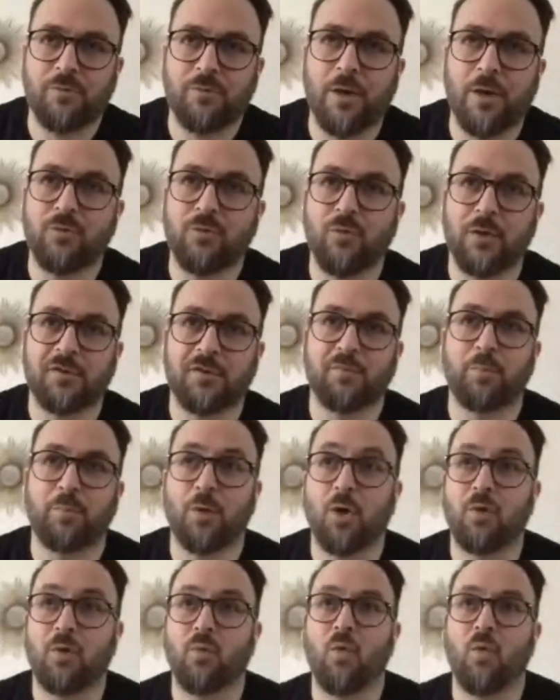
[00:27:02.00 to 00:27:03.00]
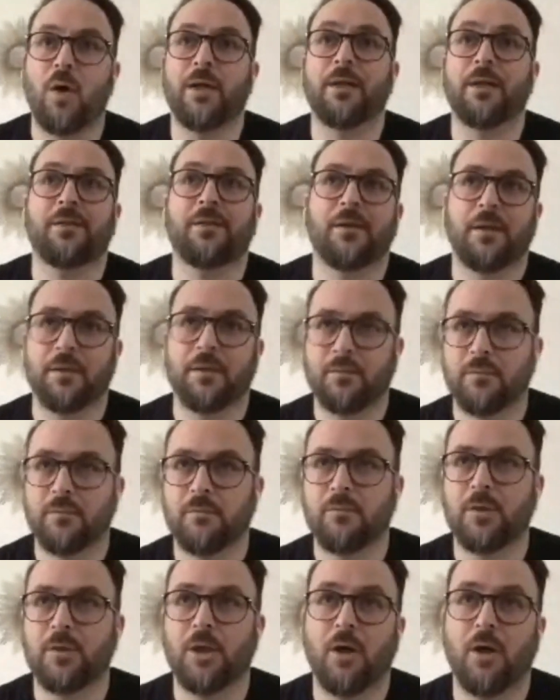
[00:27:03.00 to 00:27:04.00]
trying to explore what is it,
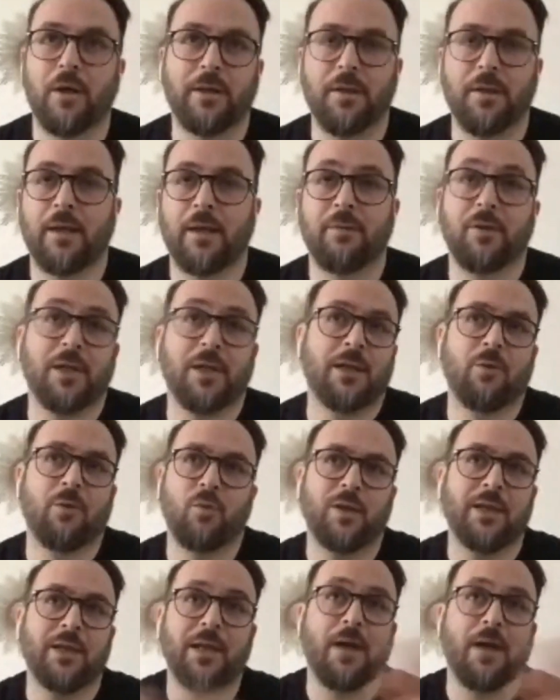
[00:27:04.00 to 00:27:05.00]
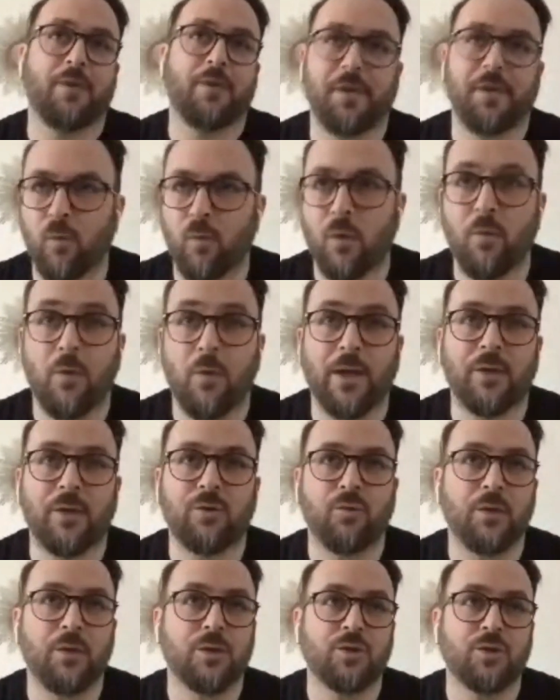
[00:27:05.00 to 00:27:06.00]
And at the beginning, we did everything. We
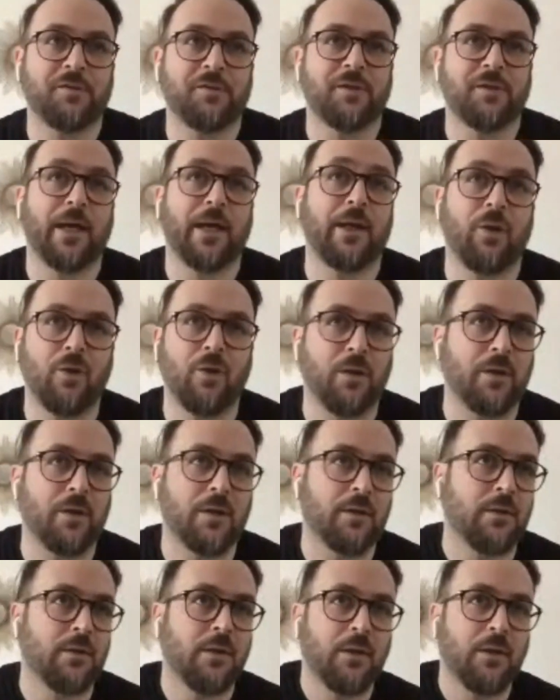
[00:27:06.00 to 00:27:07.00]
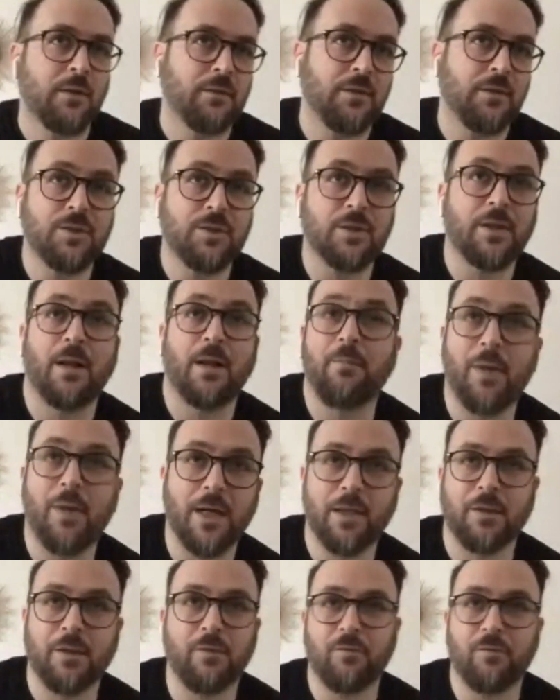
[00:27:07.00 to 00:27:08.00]
wanted to be just like another digital
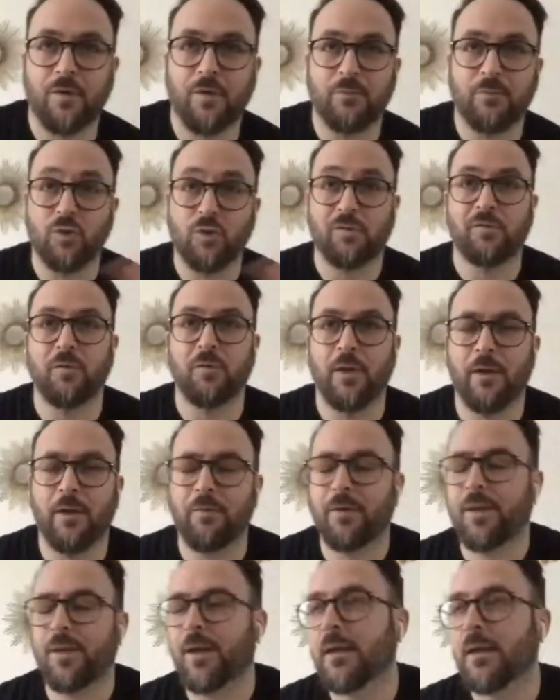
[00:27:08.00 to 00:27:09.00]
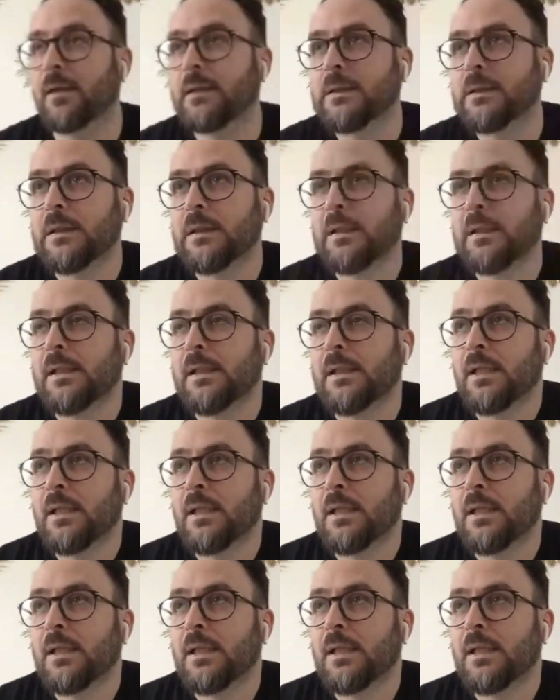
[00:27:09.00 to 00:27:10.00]
marketing firm, just doing everything.
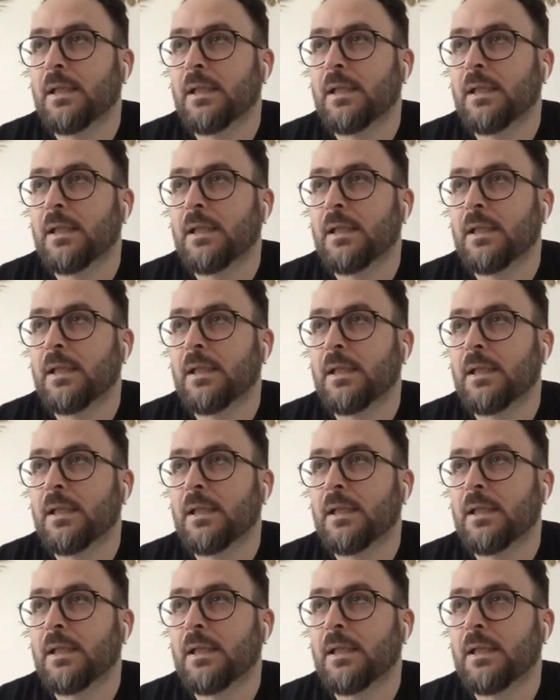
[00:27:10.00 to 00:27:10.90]
And then